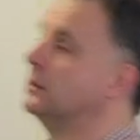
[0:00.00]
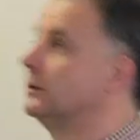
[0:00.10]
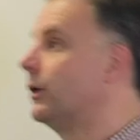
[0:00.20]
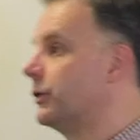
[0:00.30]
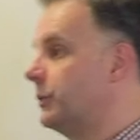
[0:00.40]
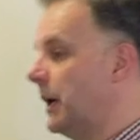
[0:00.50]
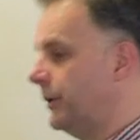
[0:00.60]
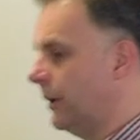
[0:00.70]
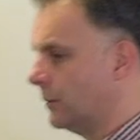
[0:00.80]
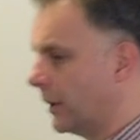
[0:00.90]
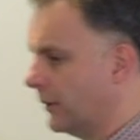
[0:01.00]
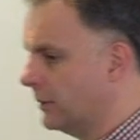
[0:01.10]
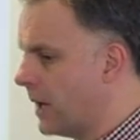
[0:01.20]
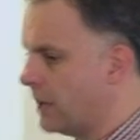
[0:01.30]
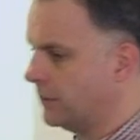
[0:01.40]
gosh, we're doing one at the
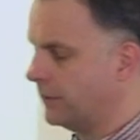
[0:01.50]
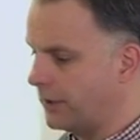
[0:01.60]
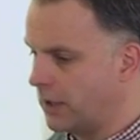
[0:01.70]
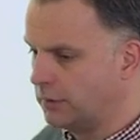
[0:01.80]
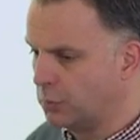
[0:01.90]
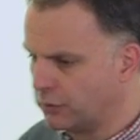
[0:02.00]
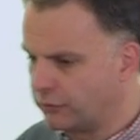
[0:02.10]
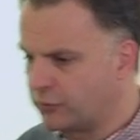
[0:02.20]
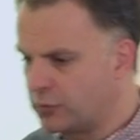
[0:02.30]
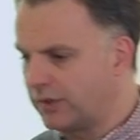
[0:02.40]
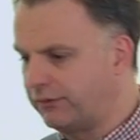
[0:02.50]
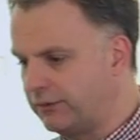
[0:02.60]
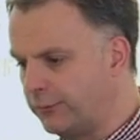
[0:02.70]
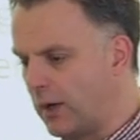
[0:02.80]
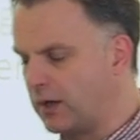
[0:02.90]
moment that only wants
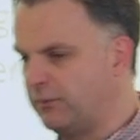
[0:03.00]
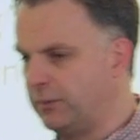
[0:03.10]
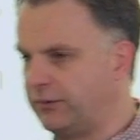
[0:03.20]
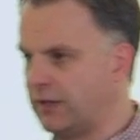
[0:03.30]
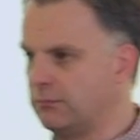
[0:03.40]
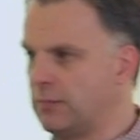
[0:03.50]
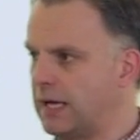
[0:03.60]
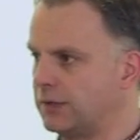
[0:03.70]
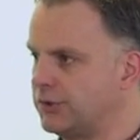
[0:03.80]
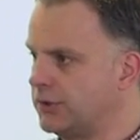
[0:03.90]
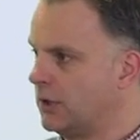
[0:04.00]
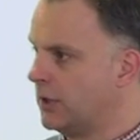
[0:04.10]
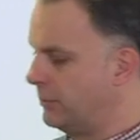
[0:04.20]
25% match,